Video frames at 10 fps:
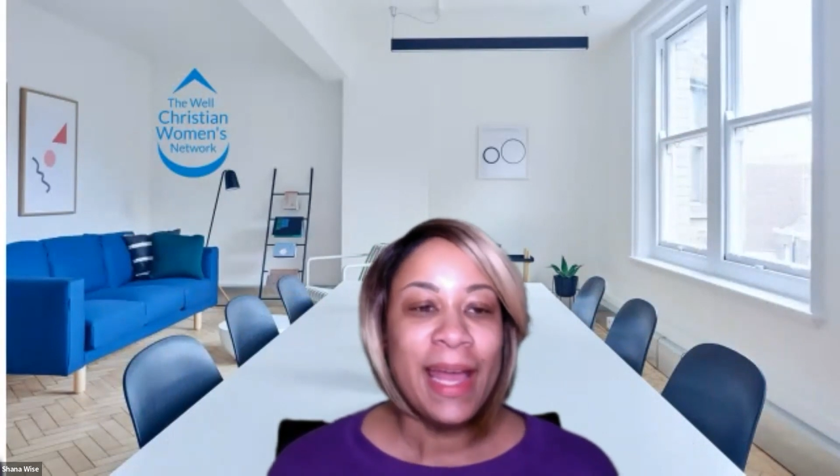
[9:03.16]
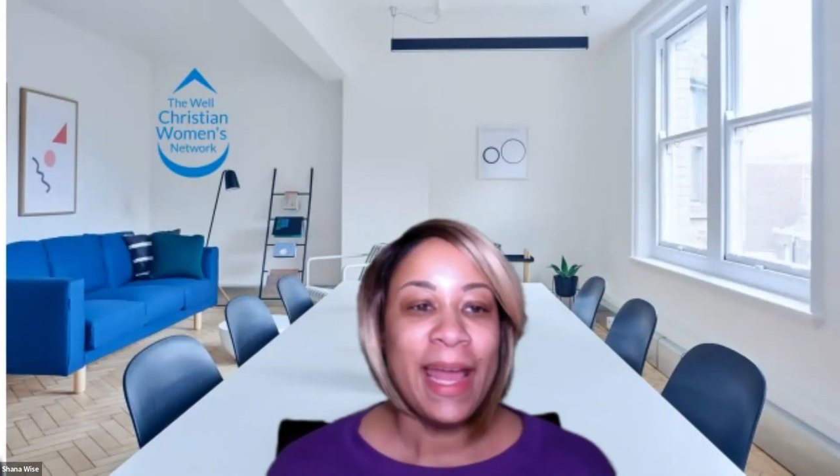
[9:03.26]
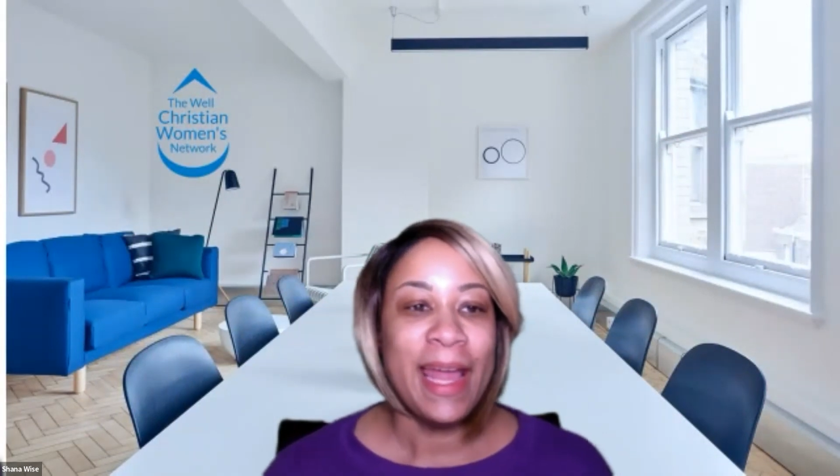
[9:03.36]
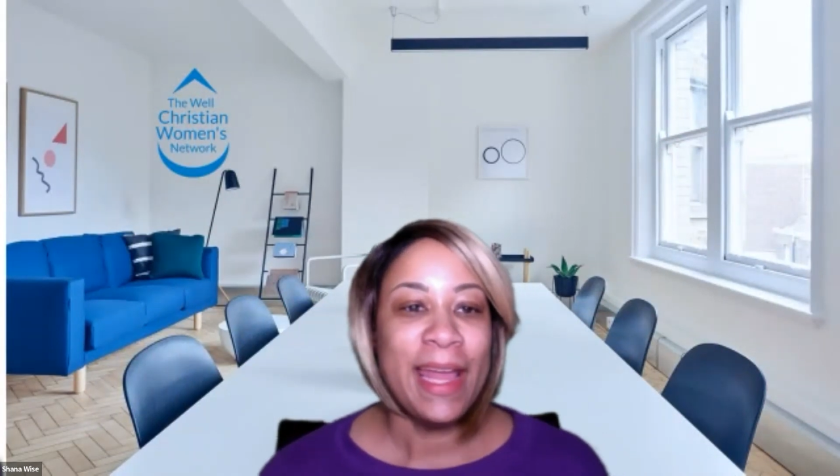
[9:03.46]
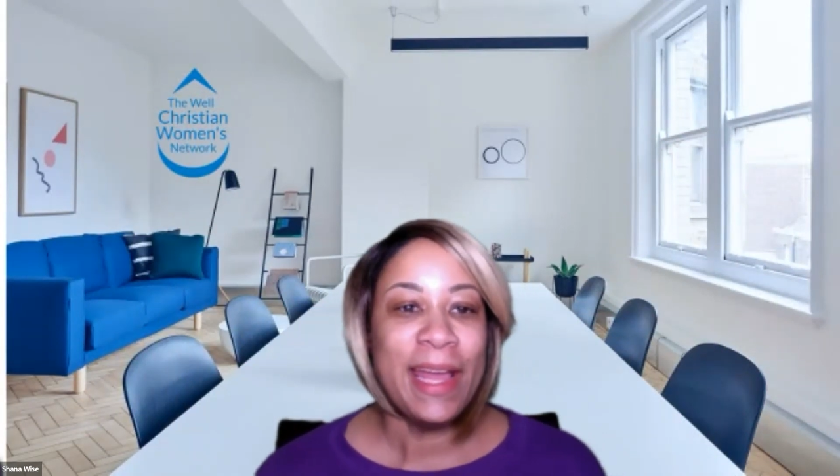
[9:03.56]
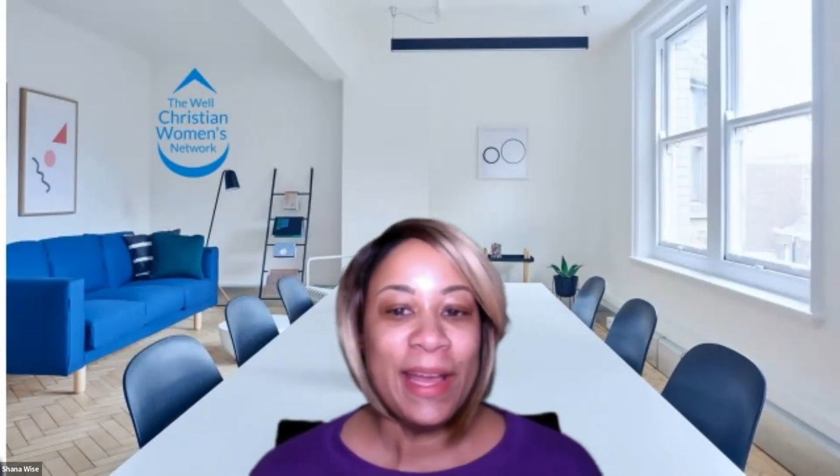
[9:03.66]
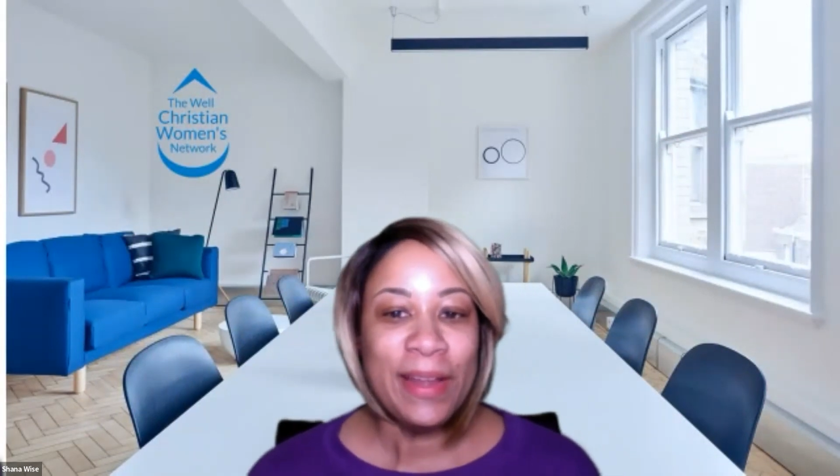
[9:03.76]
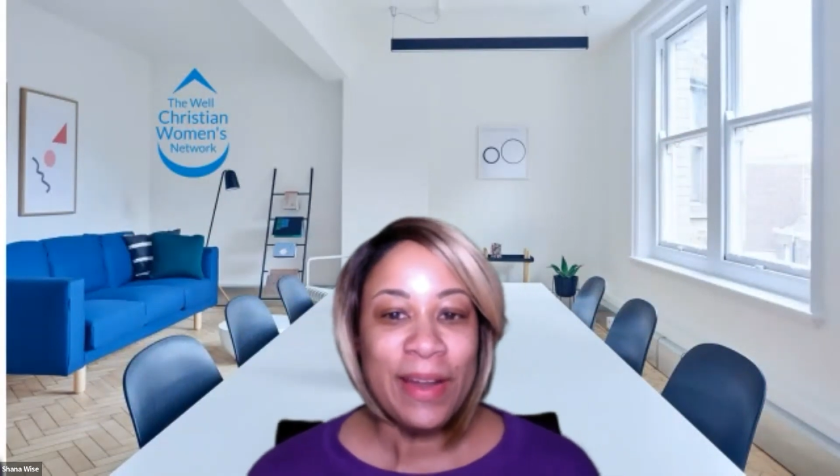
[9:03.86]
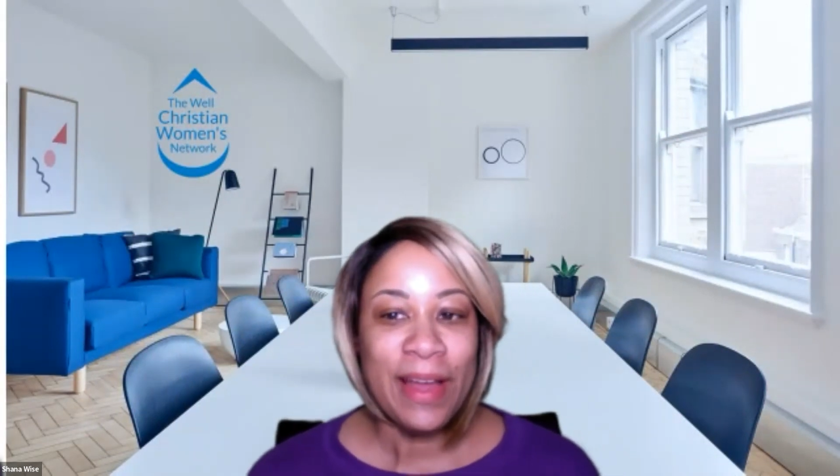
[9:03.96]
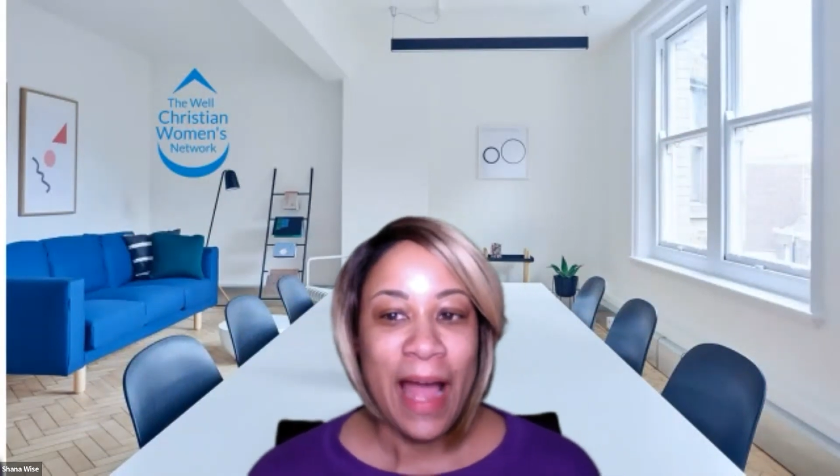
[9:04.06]

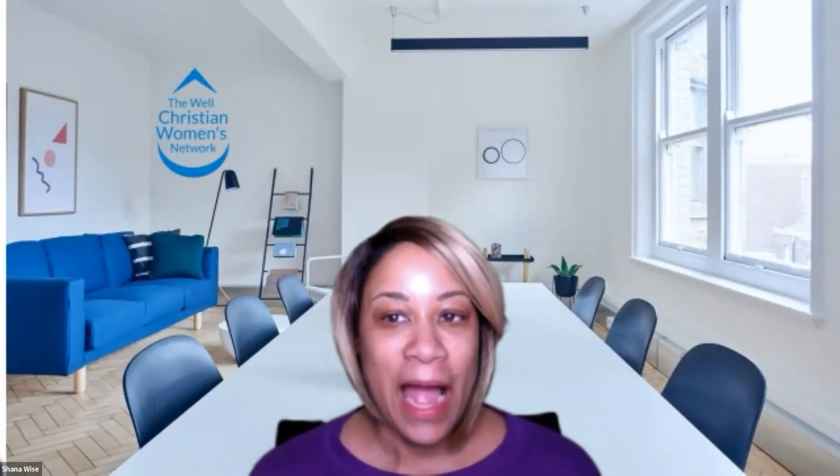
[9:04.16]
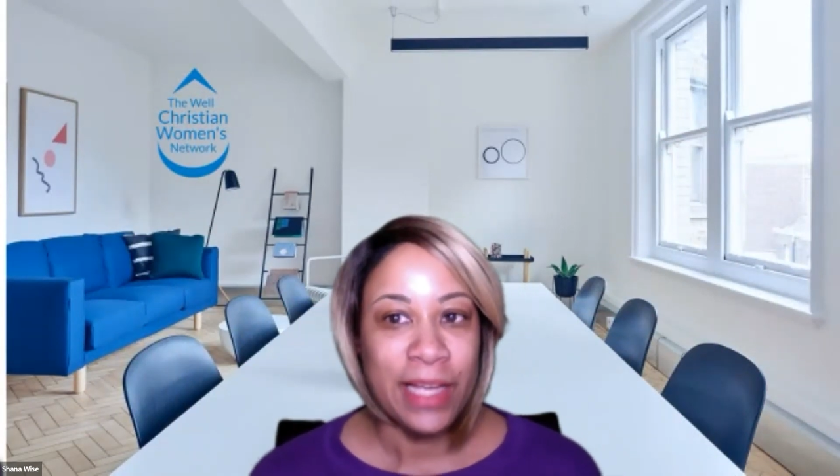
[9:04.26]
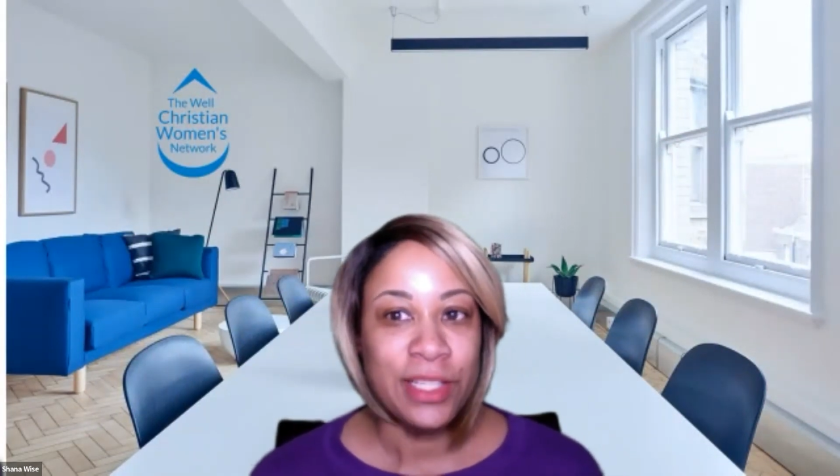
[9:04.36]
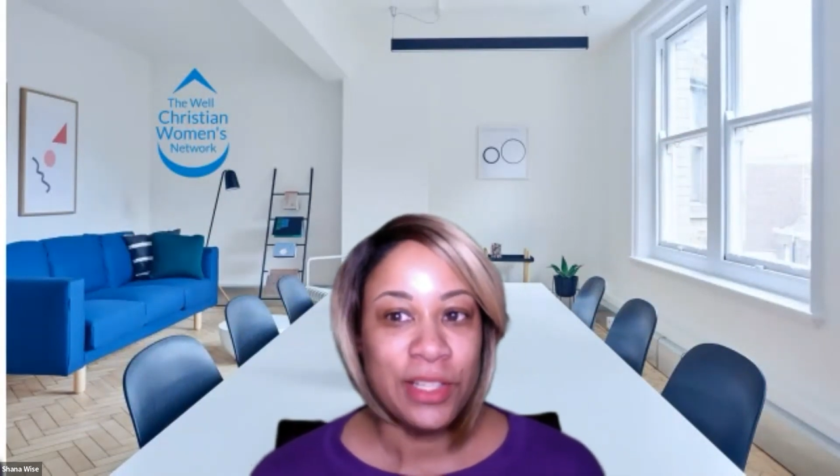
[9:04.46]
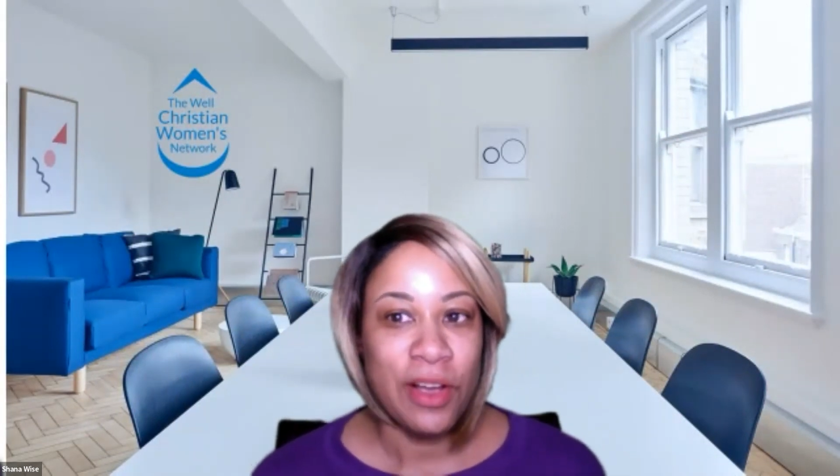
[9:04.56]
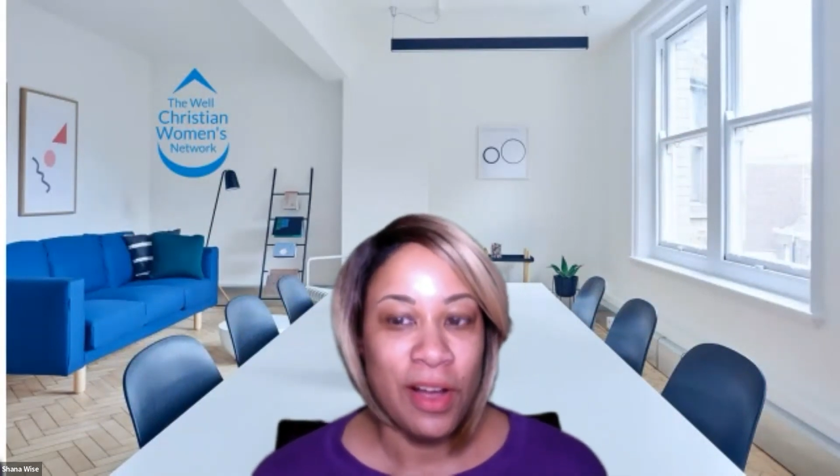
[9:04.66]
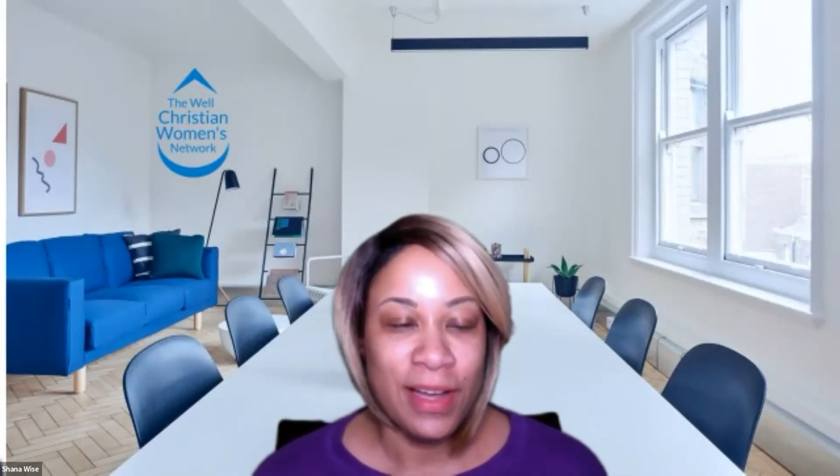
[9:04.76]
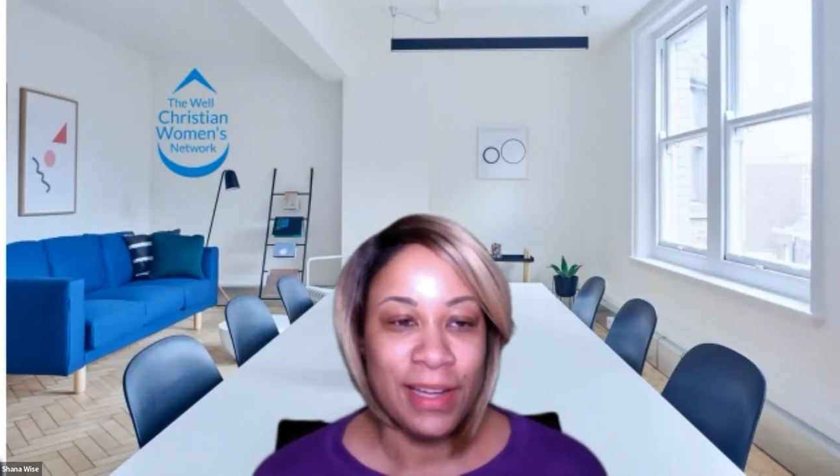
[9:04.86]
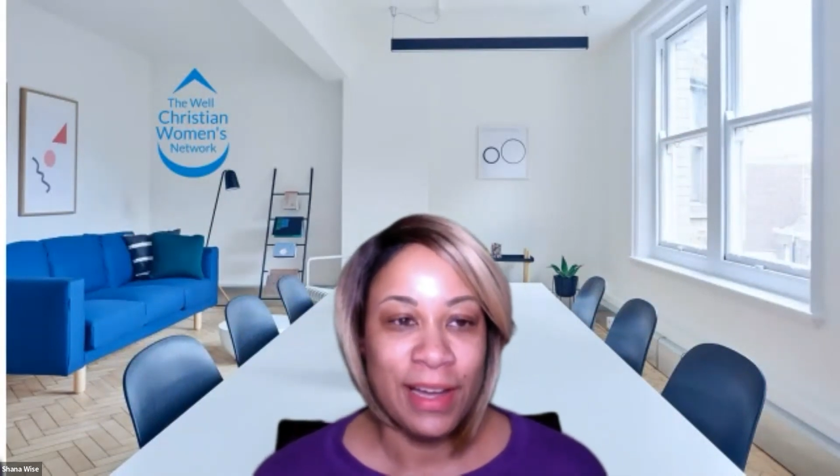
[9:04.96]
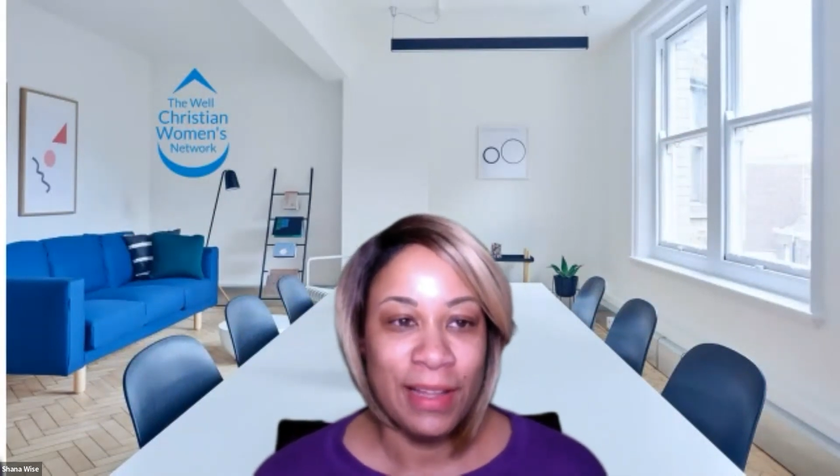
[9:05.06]
And I saw it,